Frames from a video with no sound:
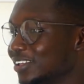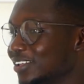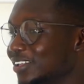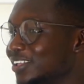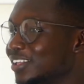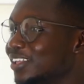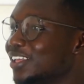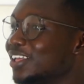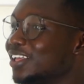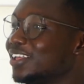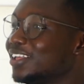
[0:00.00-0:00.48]

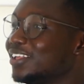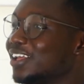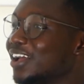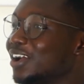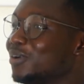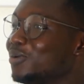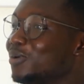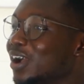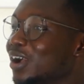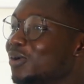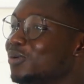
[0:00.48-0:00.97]

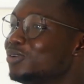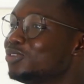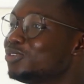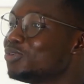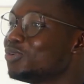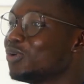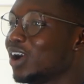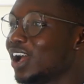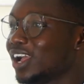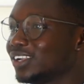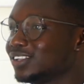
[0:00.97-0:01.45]
I want
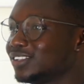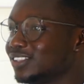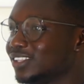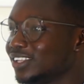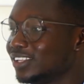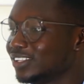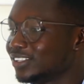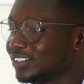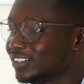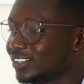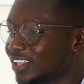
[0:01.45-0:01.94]
to ask
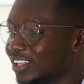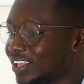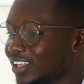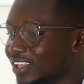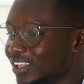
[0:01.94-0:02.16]
this.